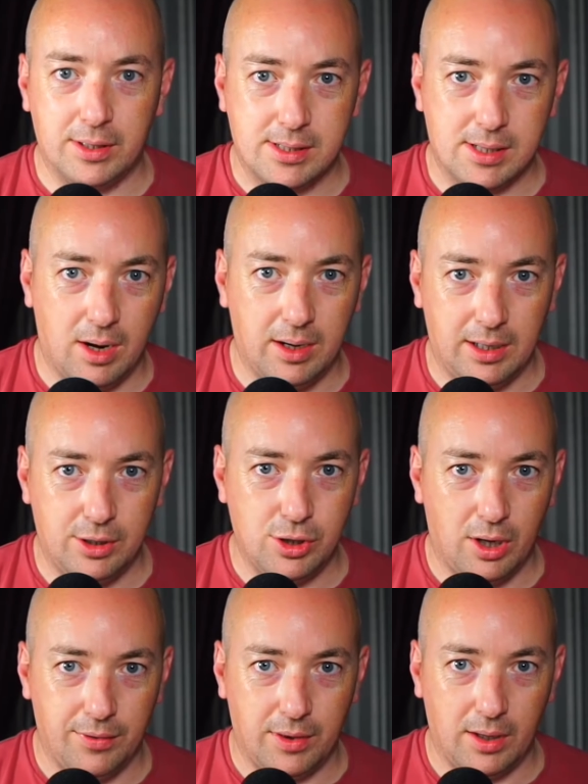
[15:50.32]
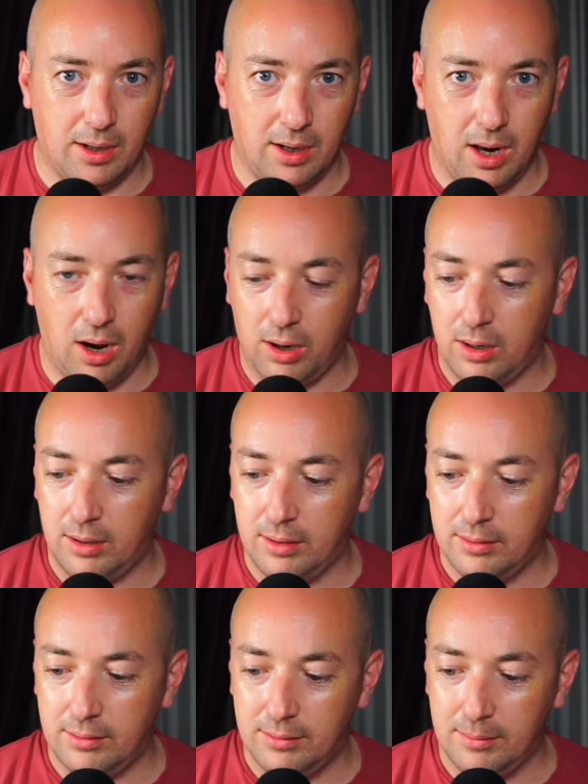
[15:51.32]
signage on the lock
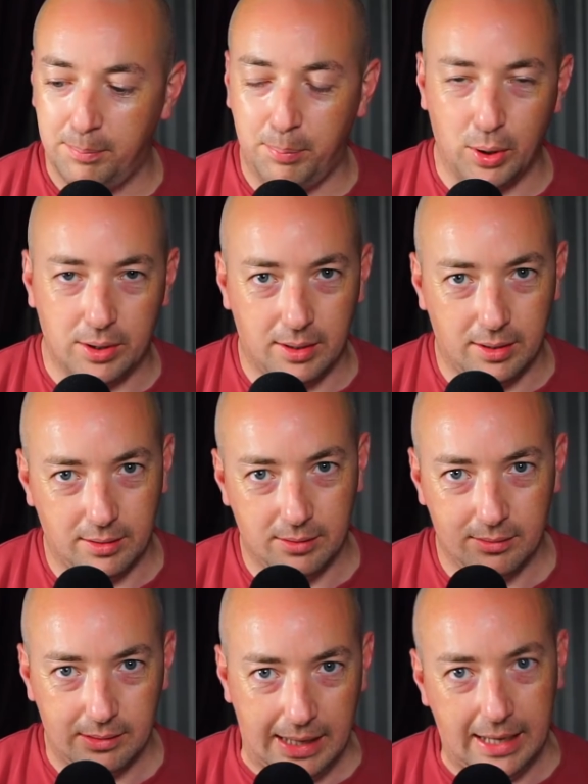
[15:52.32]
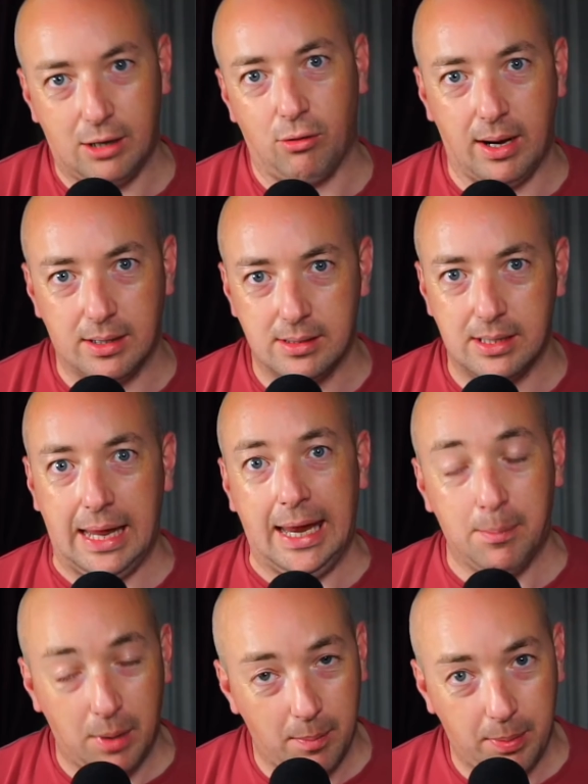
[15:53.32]
button incorrect,
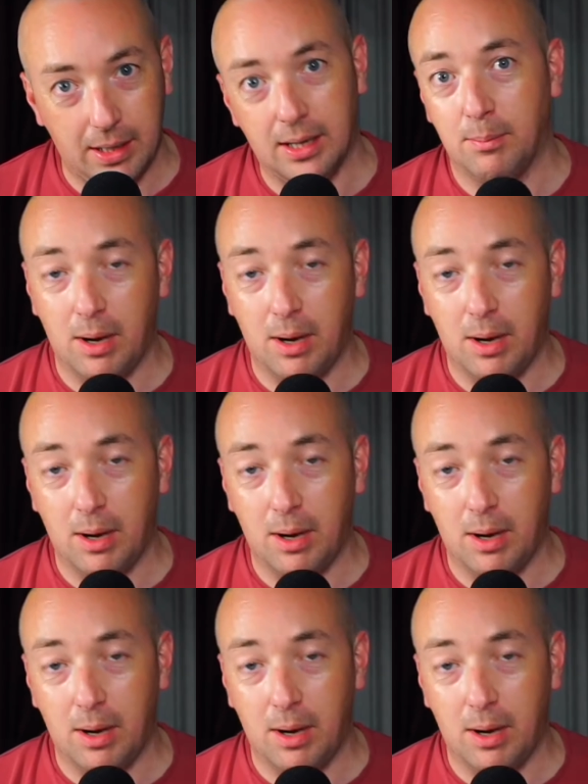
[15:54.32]
in my opinion.